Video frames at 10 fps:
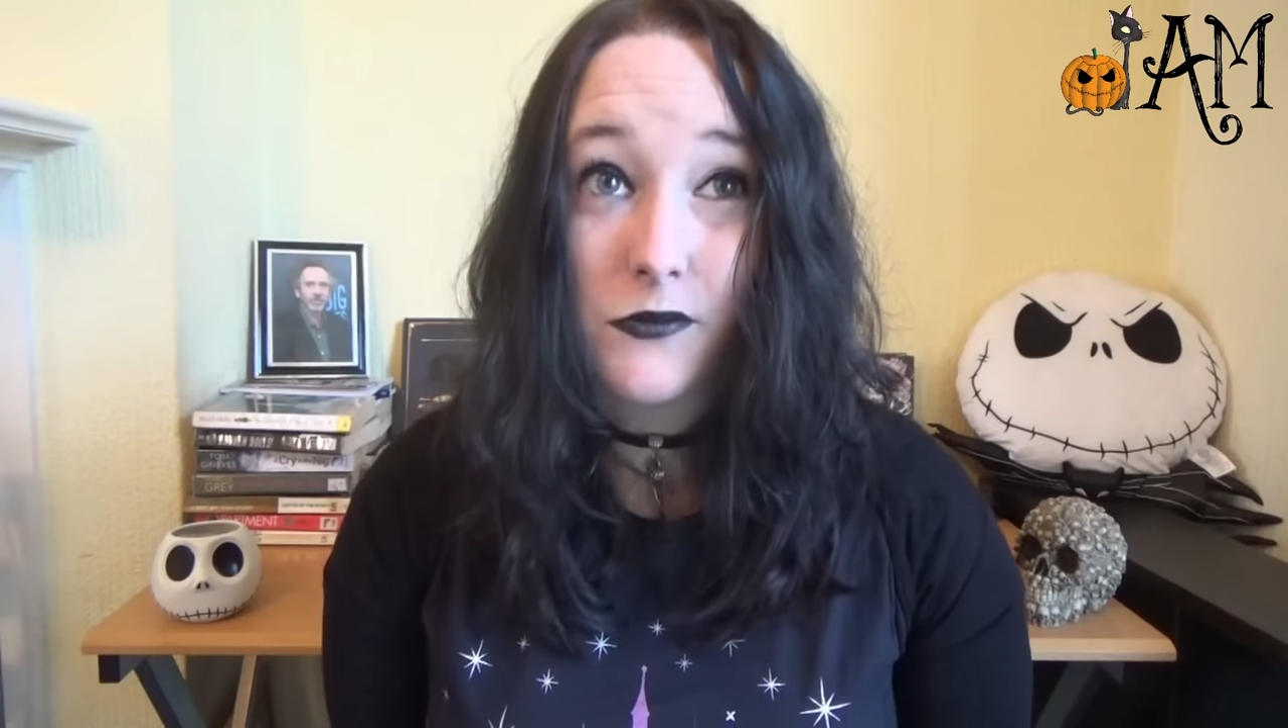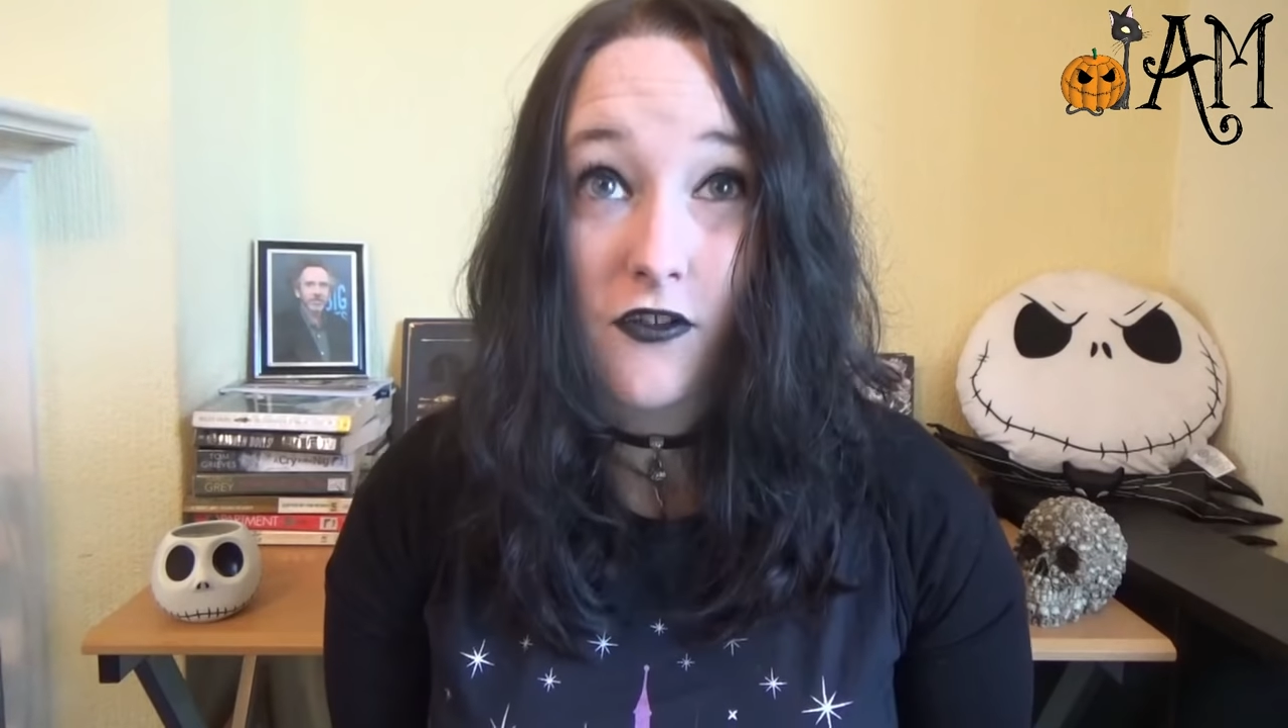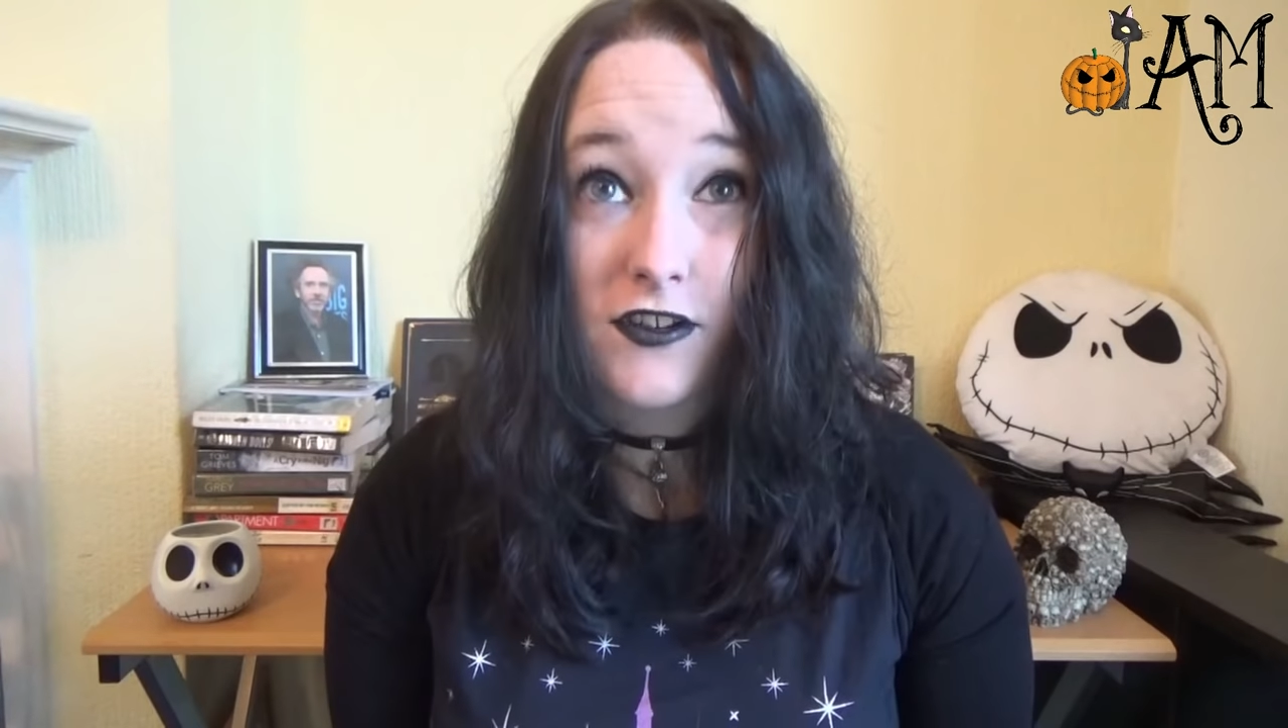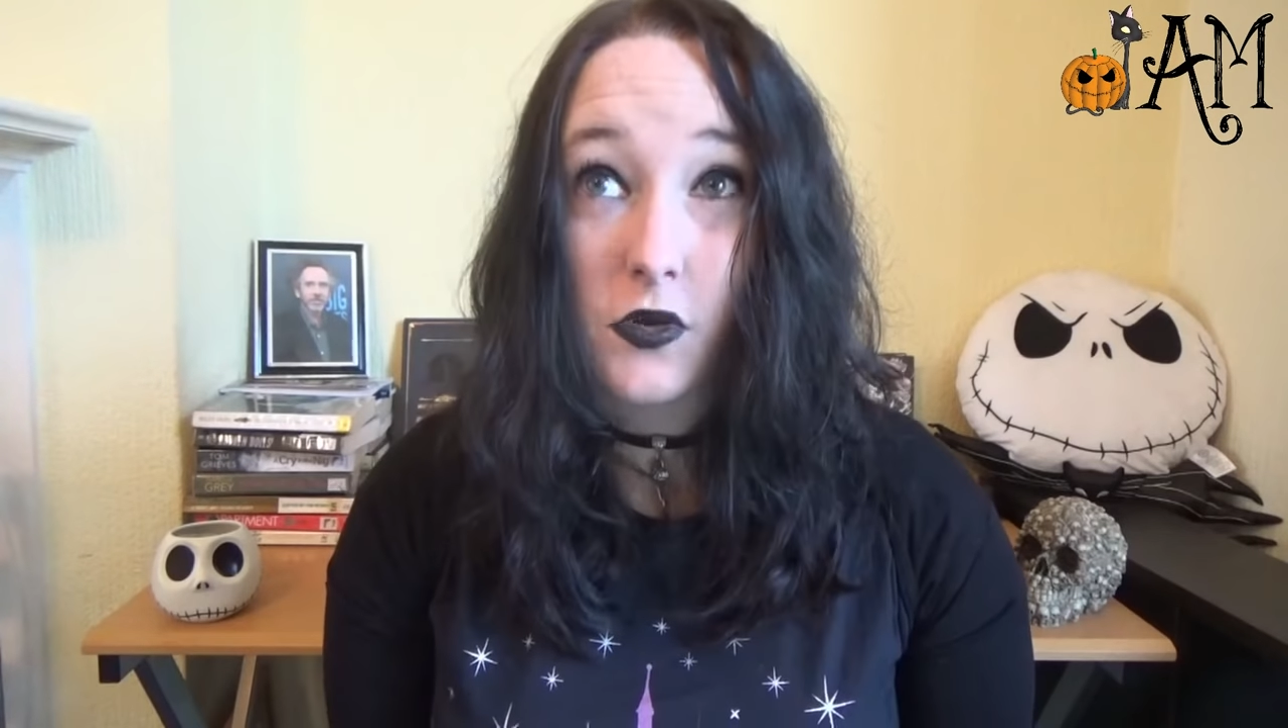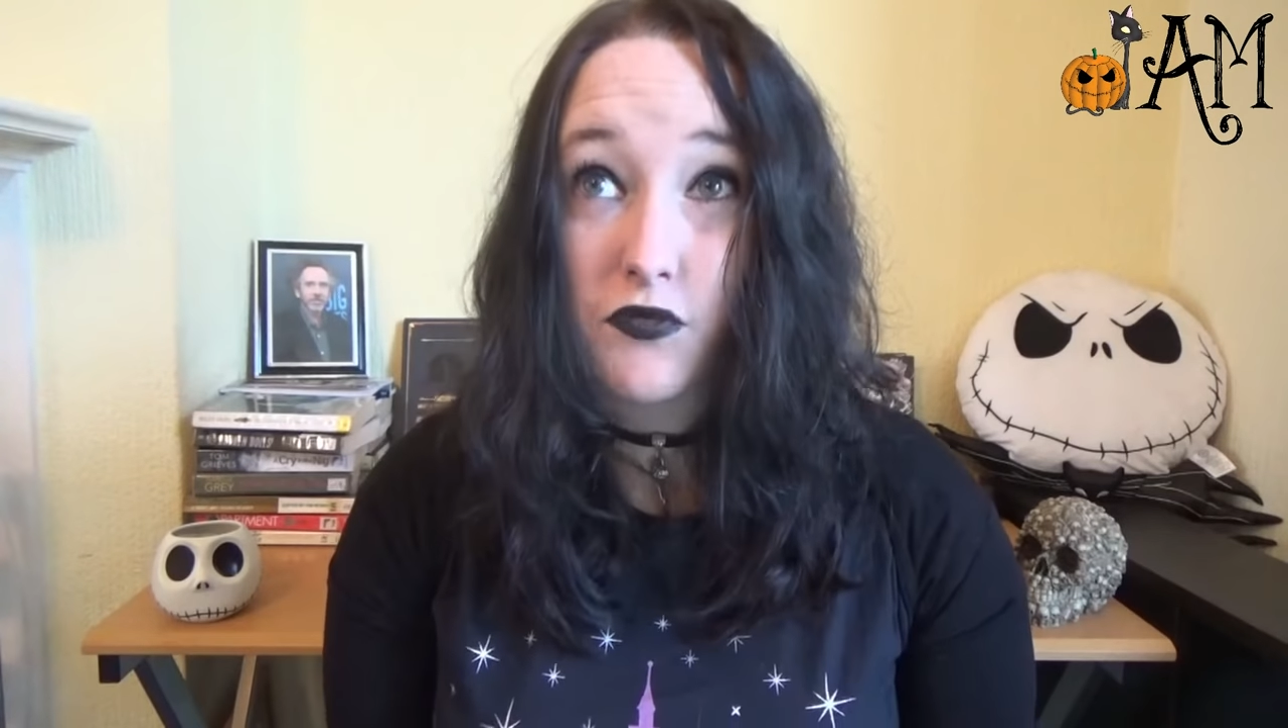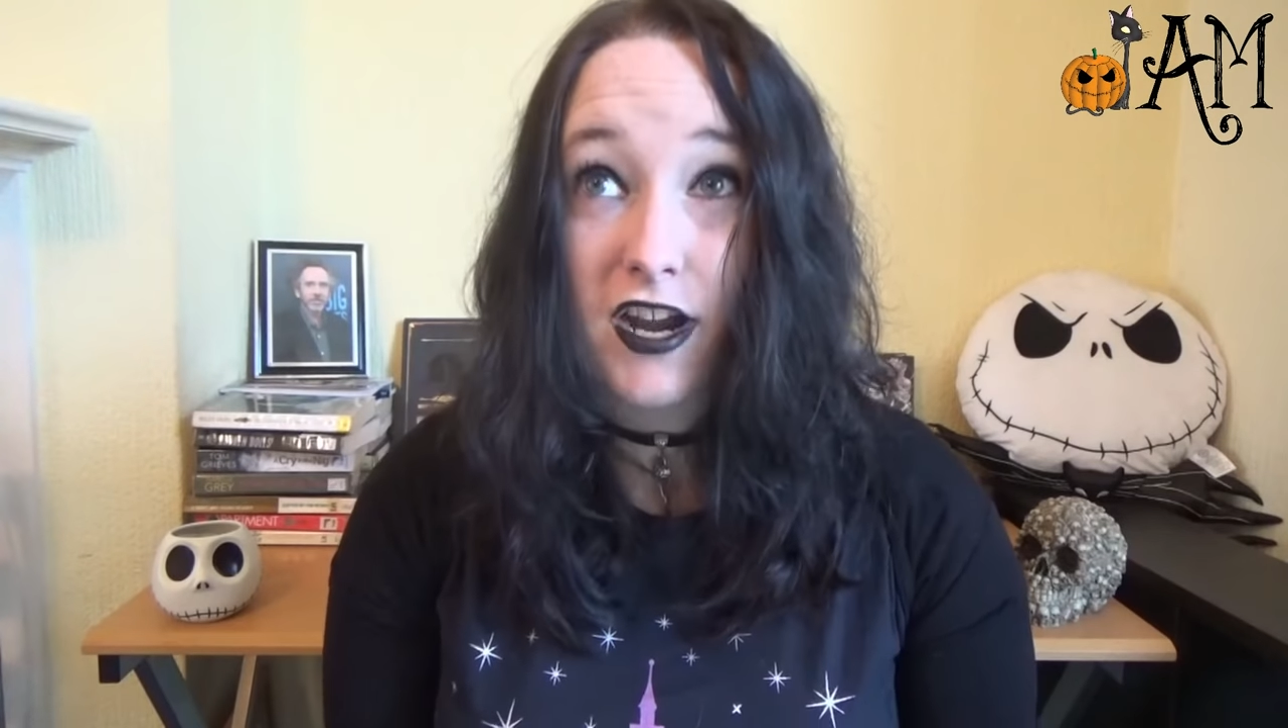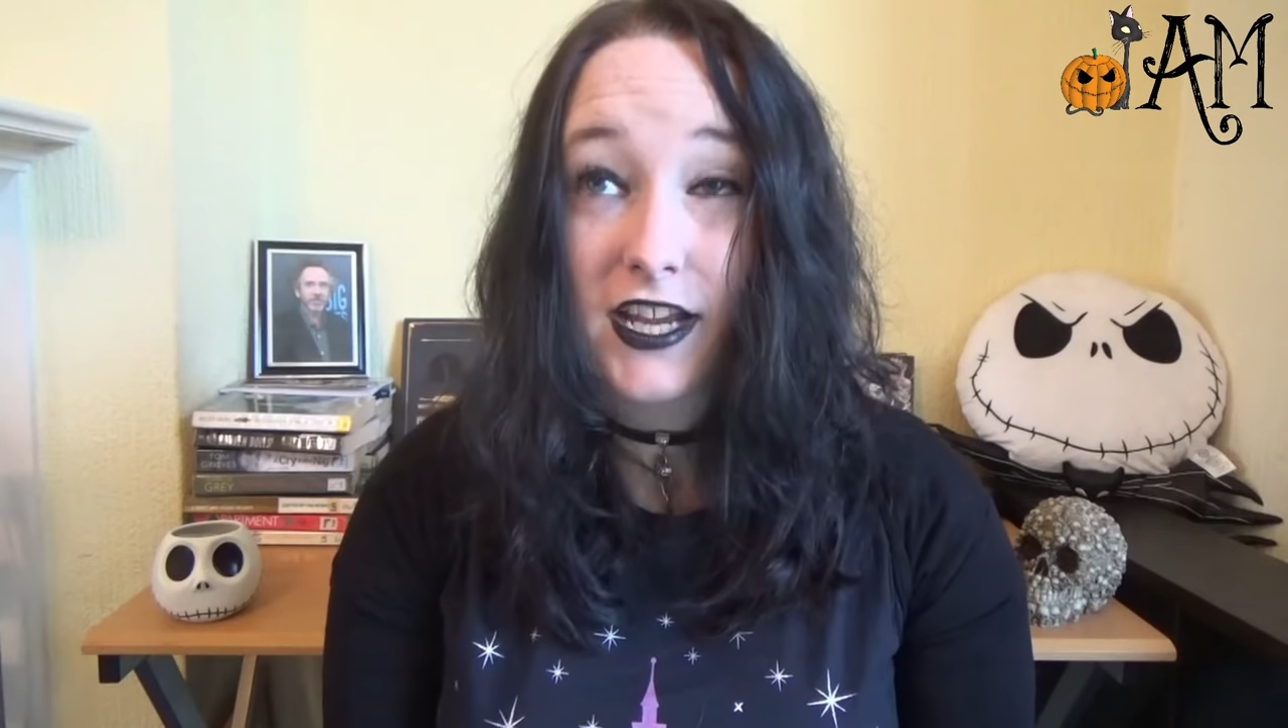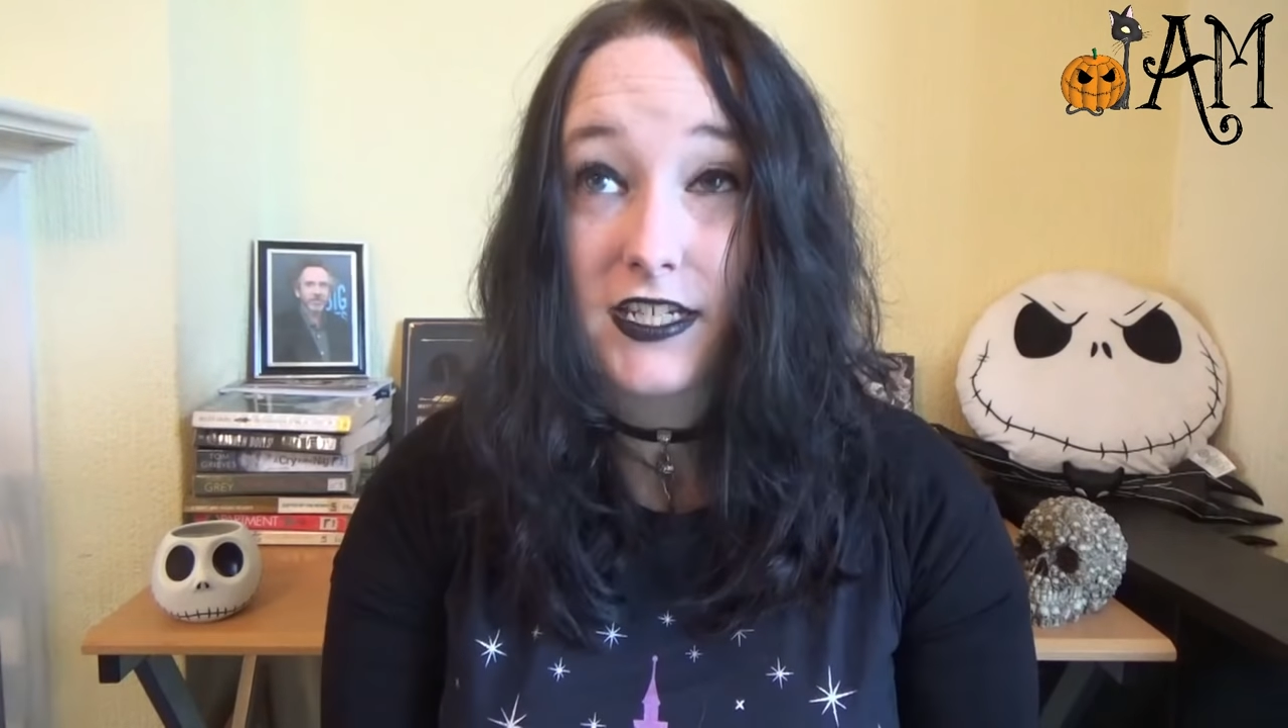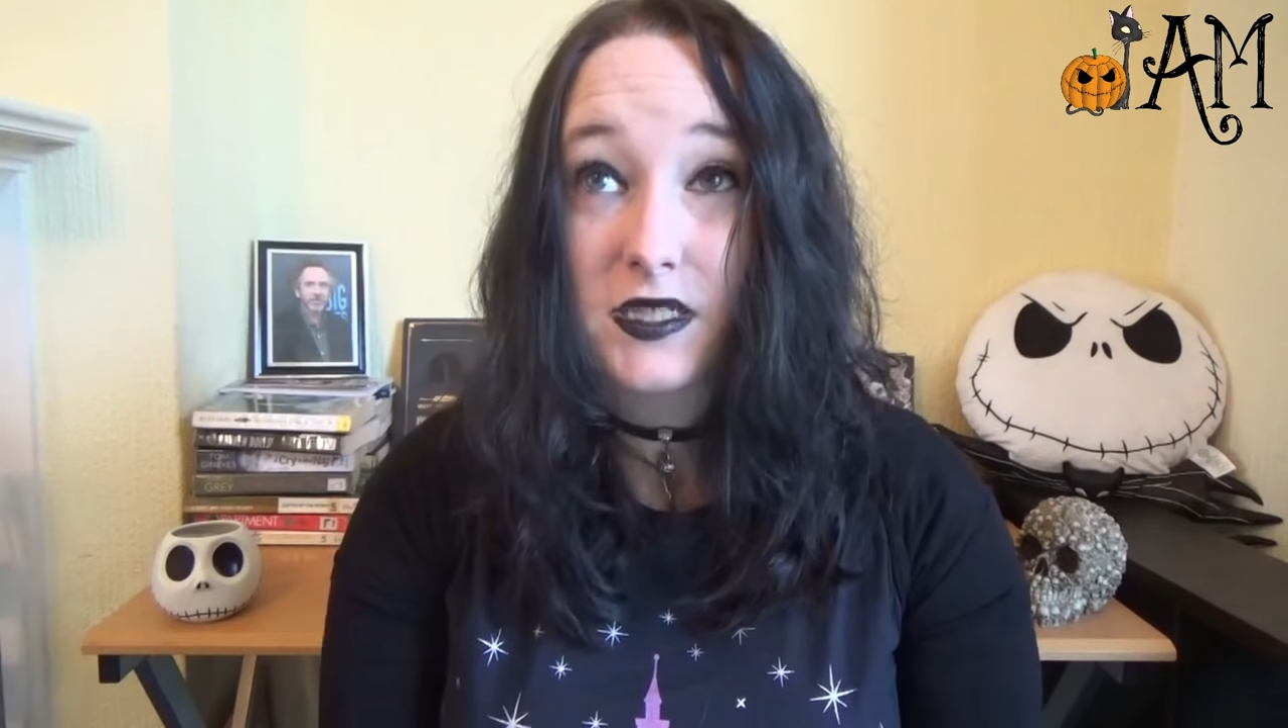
Maureen O'Brien